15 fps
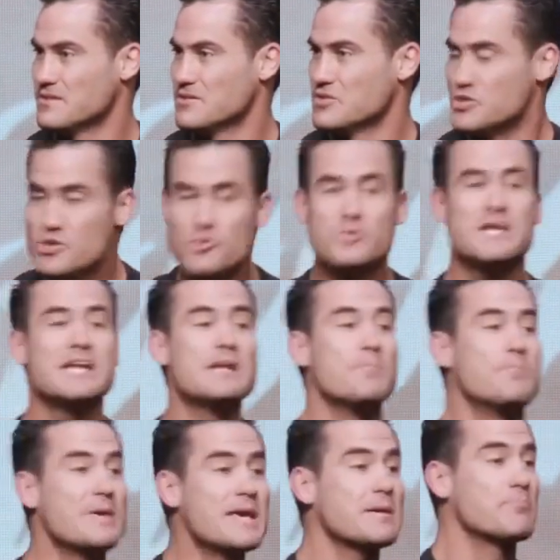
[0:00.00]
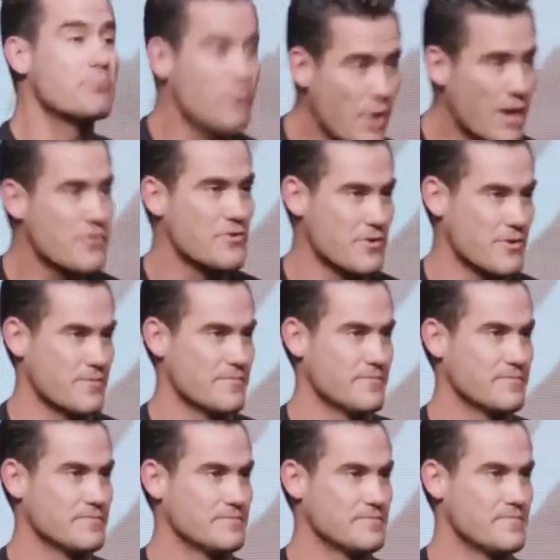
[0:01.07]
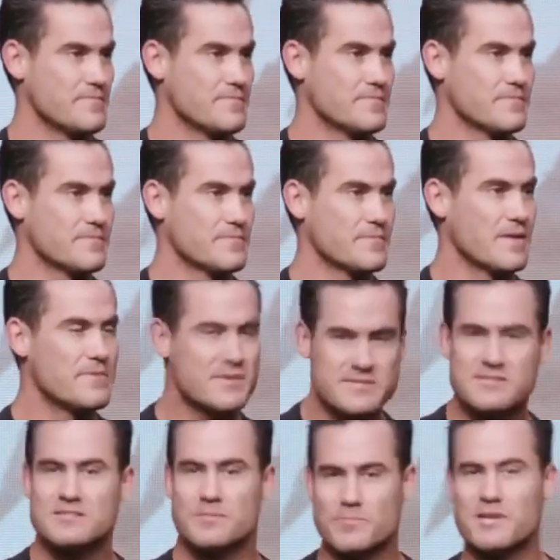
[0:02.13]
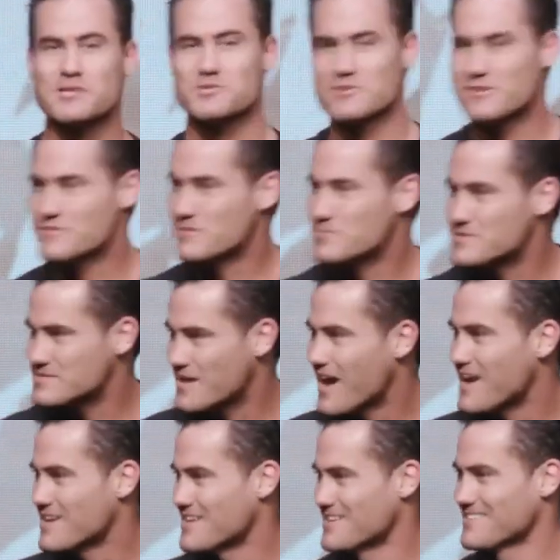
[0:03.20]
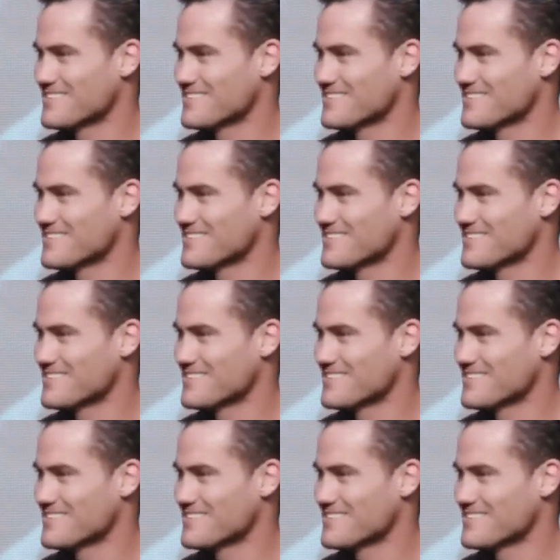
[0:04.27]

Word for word: You need a big brother. And this is a picture of the Messiah.